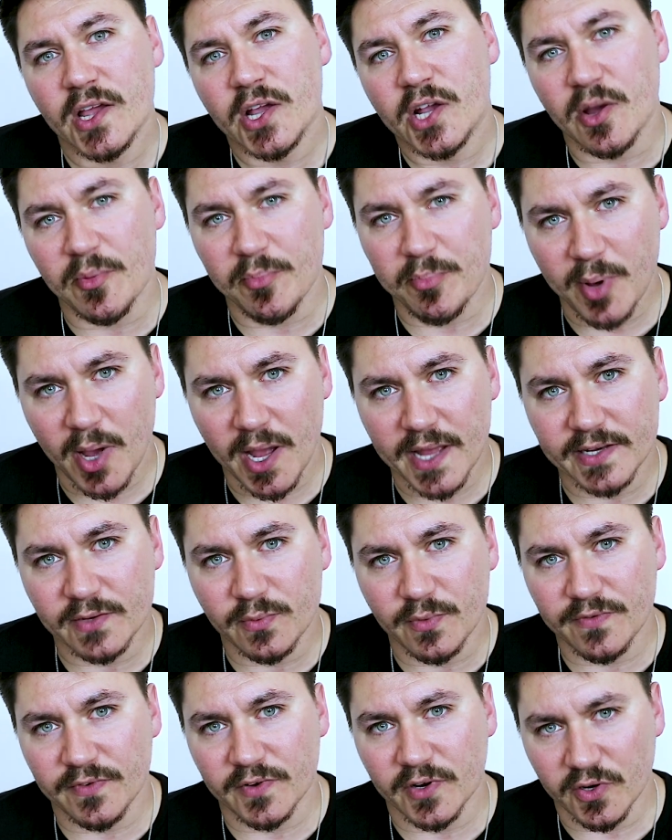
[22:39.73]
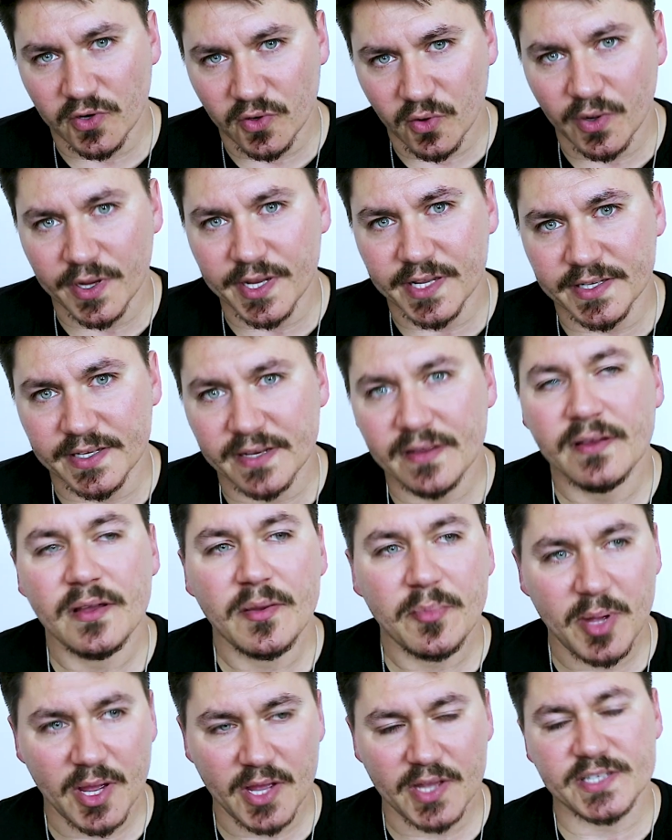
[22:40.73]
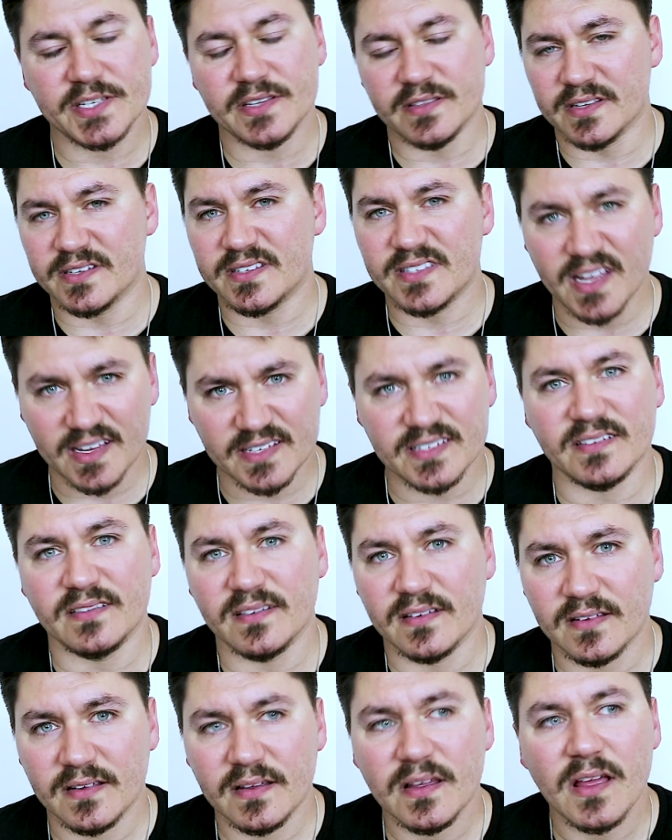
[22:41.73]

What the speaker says: combined with an annoying person that doesn't